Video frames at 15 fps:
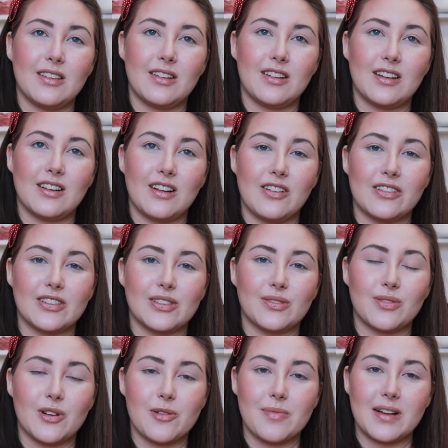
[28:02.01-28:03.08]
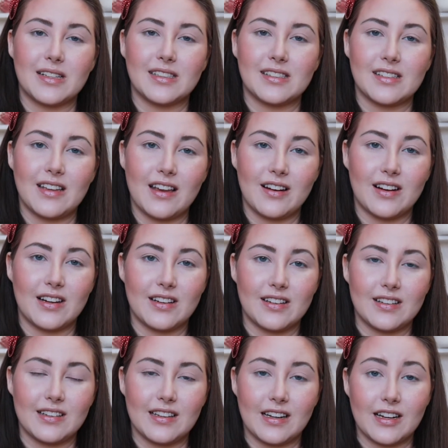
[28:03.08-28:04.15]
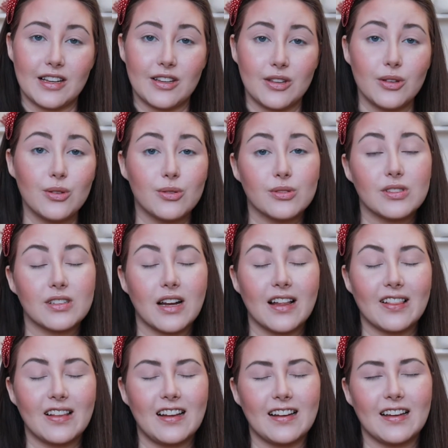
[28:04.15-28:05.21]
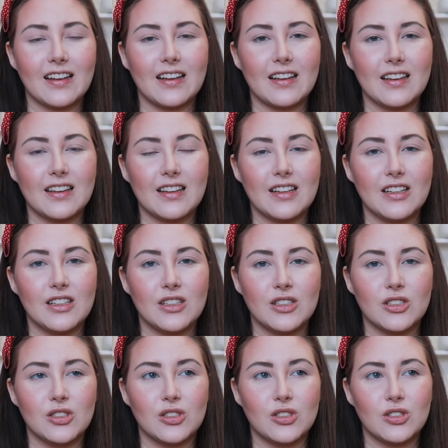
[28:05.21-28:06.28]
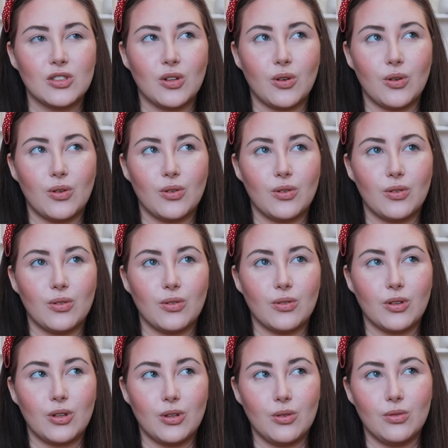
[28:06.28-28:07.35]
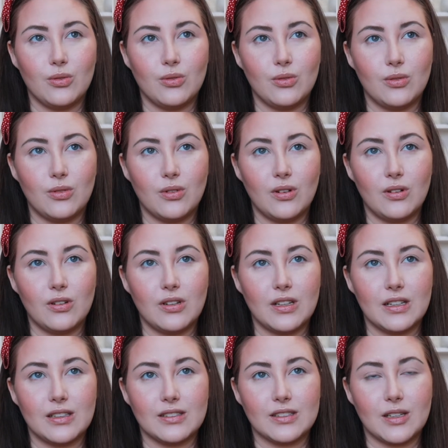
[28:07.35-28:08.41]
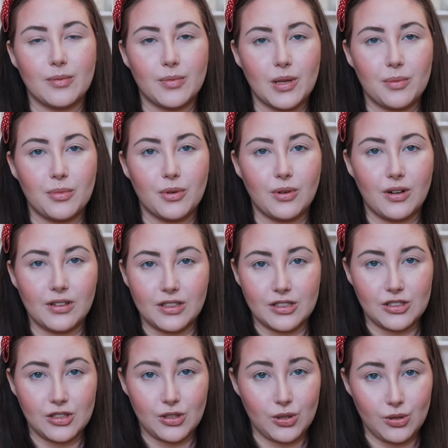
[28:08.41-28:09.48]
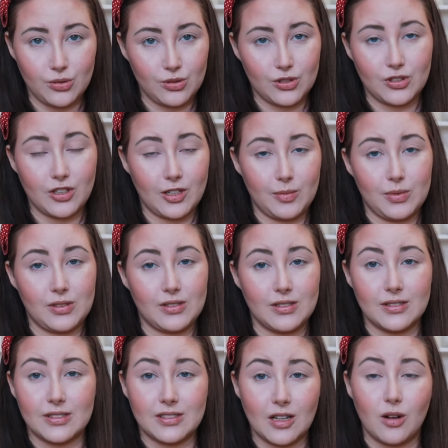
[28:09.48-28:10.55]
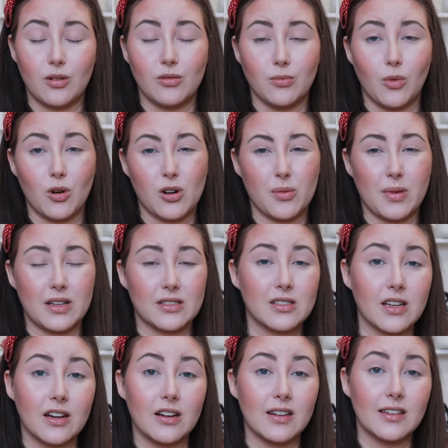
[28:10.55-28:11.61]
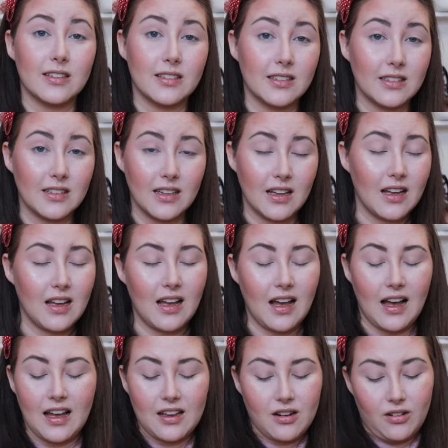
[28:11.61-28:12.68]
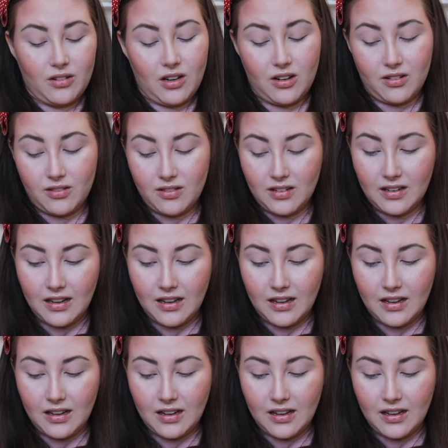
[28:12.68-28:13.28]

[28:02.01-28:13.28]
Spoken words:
$30 for a mascara that I use and I like, so you can send people on these huge trips to sell more mascara. I don't know.